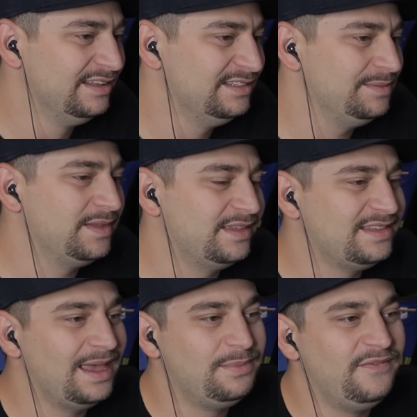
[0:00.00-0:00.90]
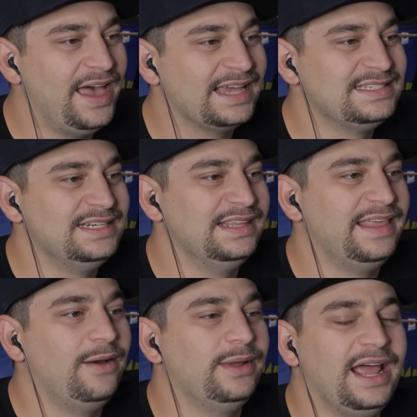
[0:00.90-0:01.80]
Seems like the type of accident
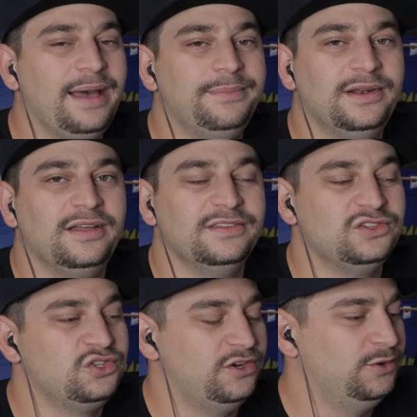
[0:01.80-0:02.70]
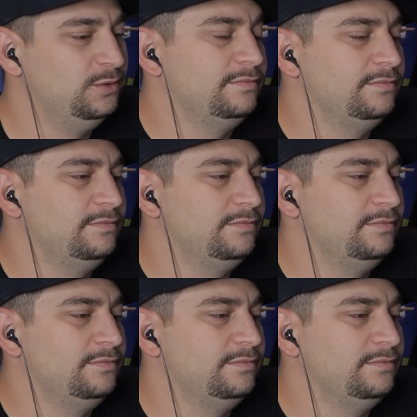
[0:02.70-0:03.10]
that would happen on this show.